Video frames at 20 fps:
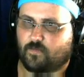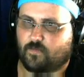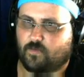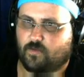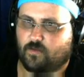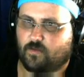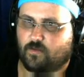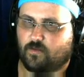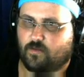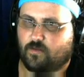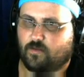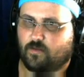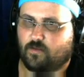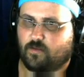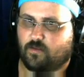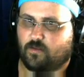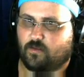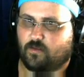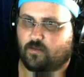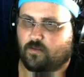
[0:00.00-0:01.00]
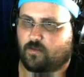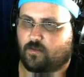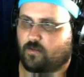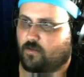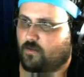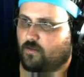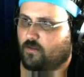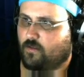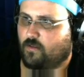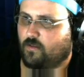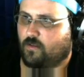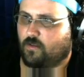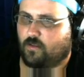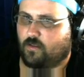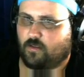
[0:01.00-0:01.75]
[no speech]